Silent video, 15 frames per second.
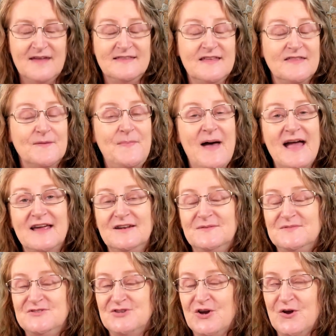Now, the
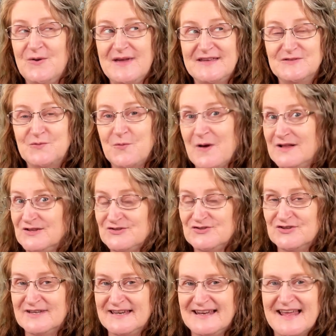Pakenham show is well and
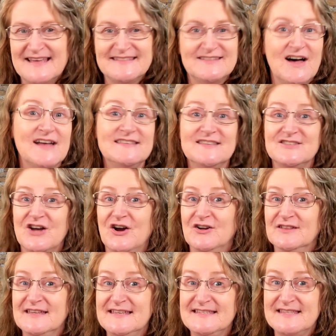truly in our sights. It's
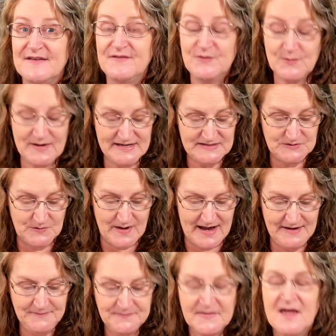only 7 weeks
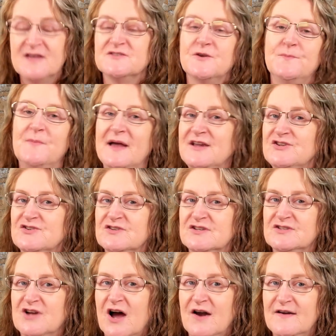away, so make sure your
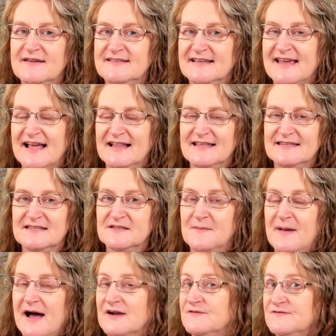diaries and calendars are
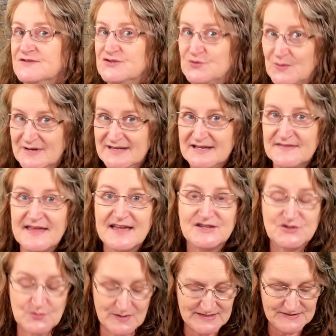marked for the 20th and
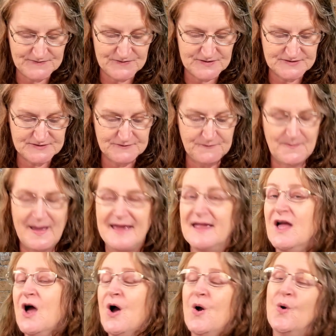21st of May.
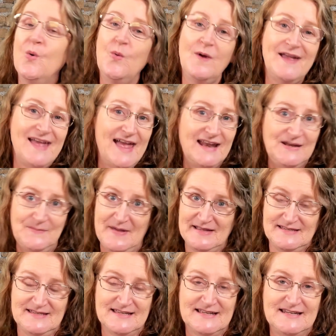We're heading back
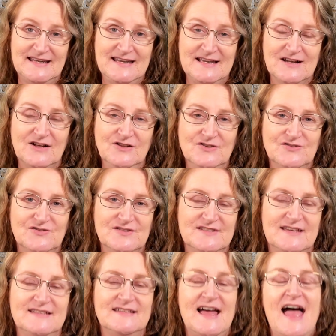to the Cadenia Cultural
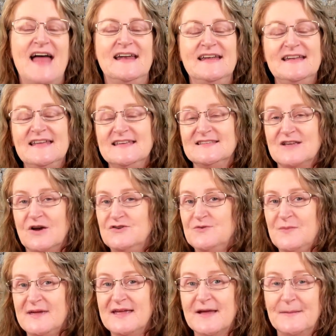Centre, and it is going to
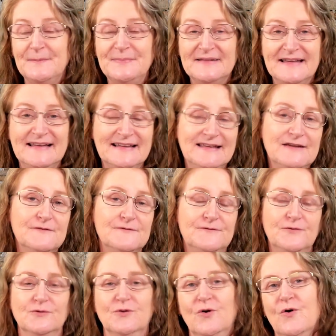be completely
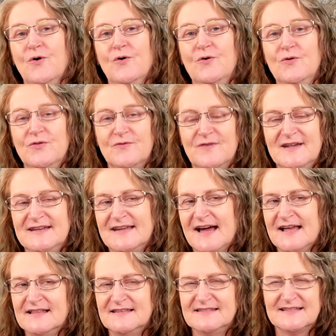full. All the
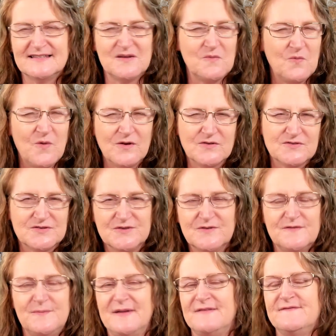retailers, except one or two,
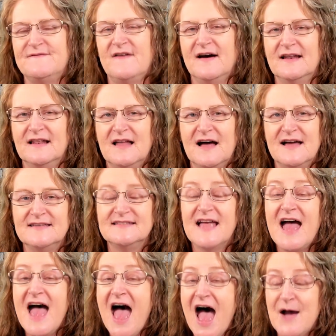have been finalised,
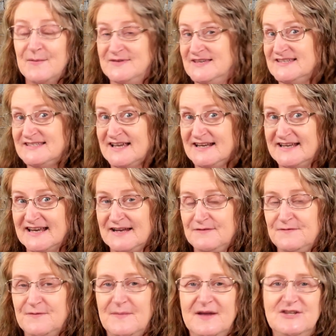and we're just starting to get
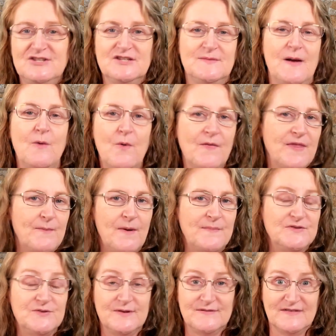information about what they might
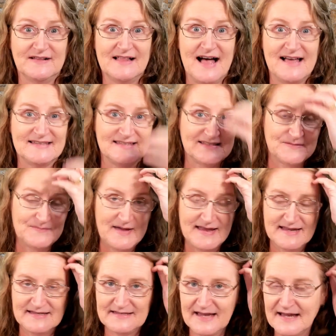be doing for classes and
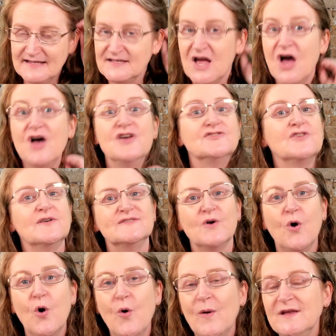make and takes. So as
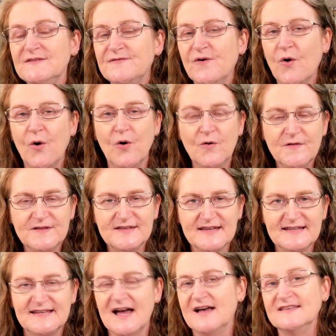always, for all the
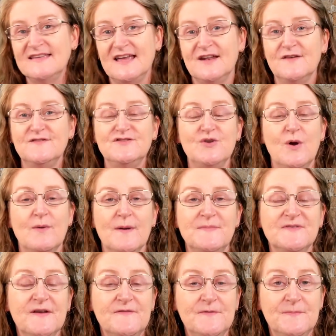details, head over to our
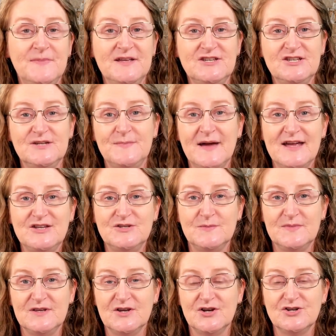website from
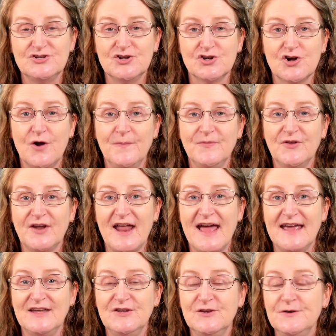
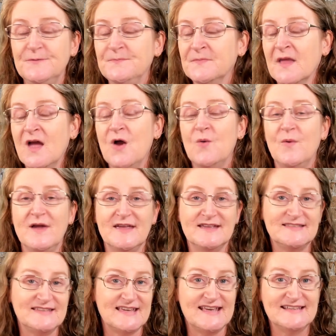picturetopageandbeyond.com.au, where you
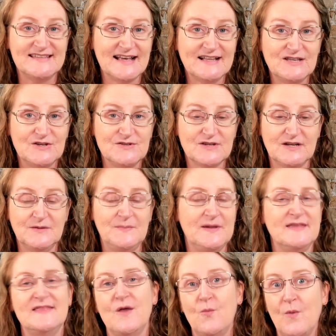can see exactly who's going to
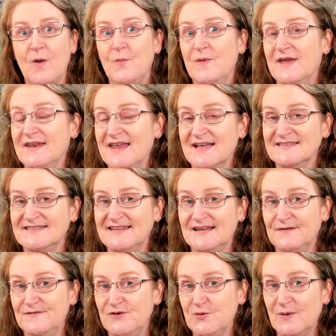be there when we announce it in
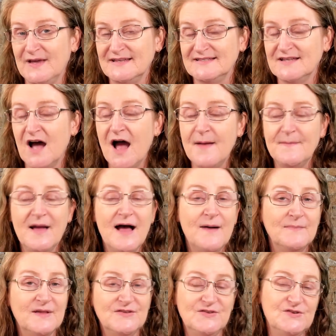a few weeks' time,
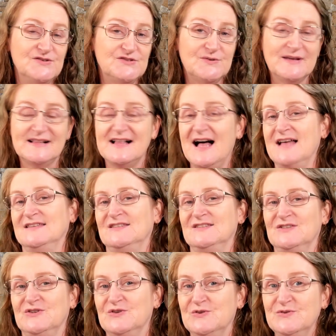plus who's doing classes
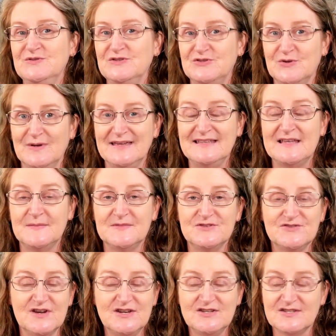and who's doing
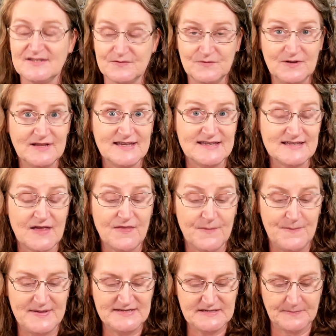demonstrations. It really is the
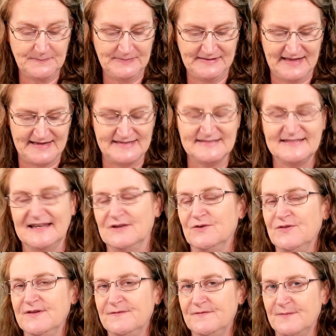best place to get all
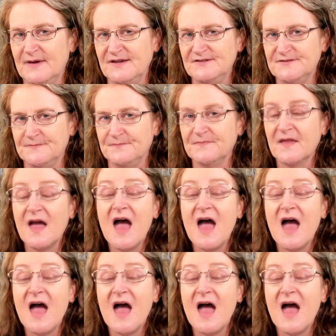the information.